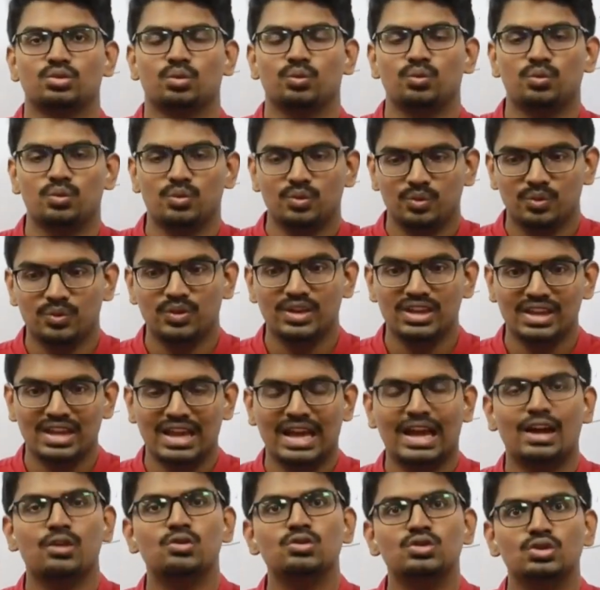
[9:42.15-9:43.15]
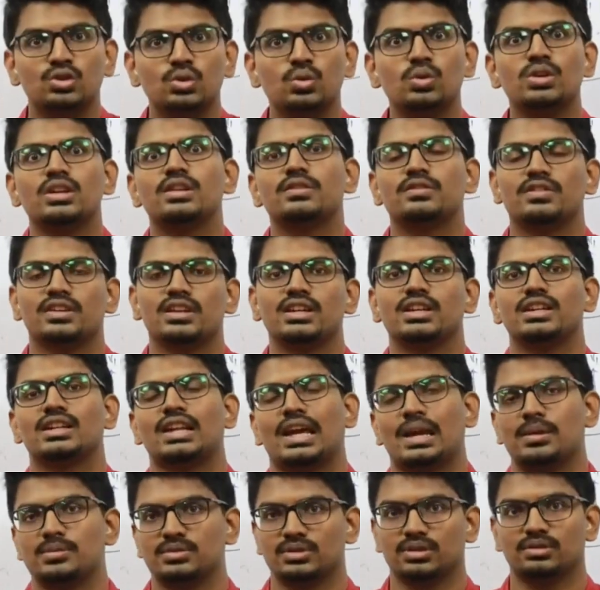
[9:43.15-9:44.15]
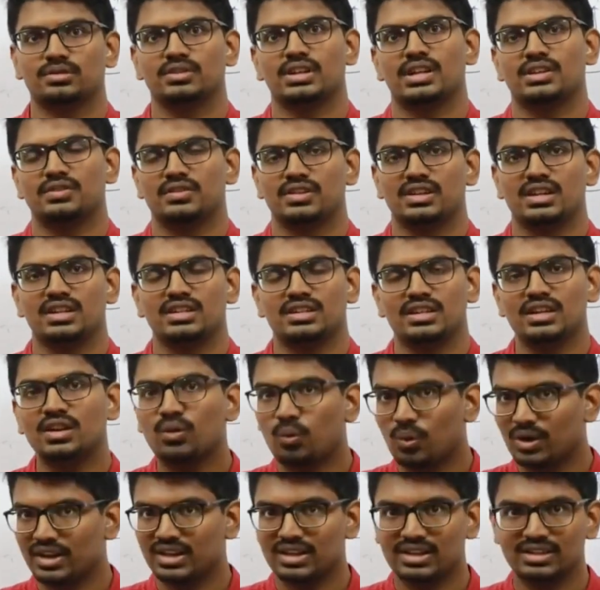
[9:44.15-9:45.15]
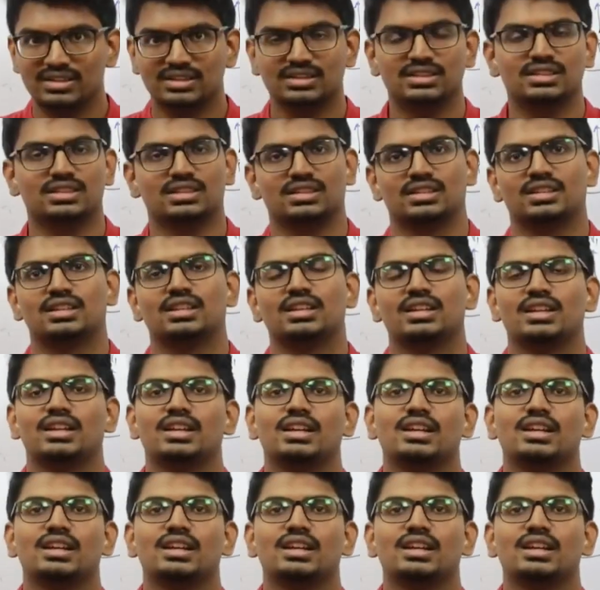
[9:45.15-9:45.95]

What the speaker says: So we have two different types of definition. One is a